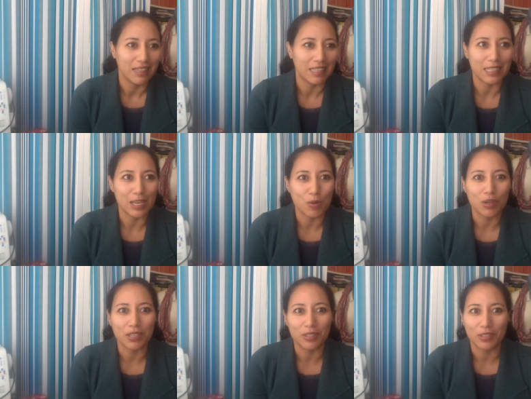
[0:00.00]
things I
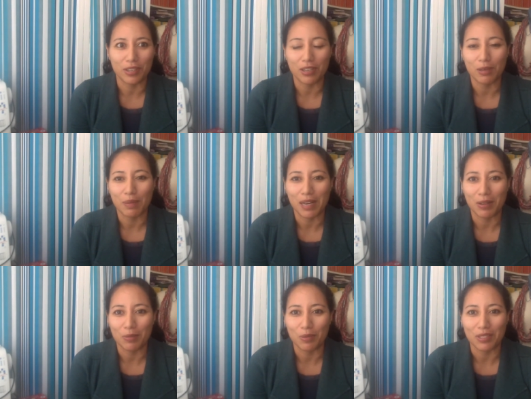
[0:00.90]
wanted to talk
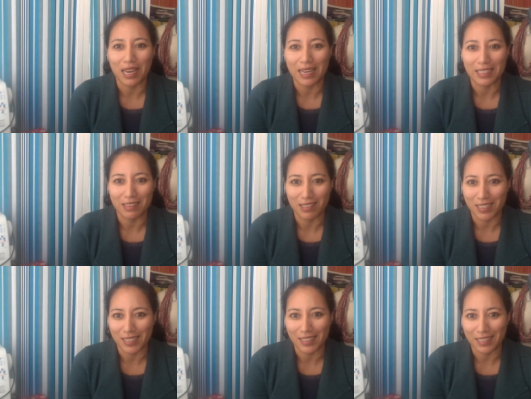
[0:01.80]
about, but I just
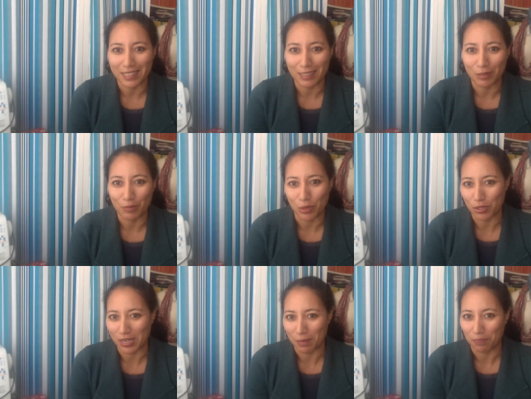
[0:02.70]
didn't dare to
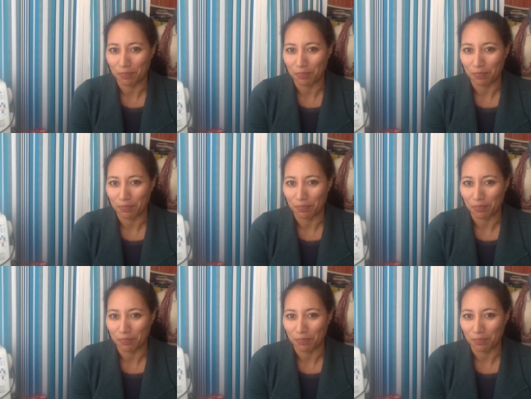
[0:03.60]
post them.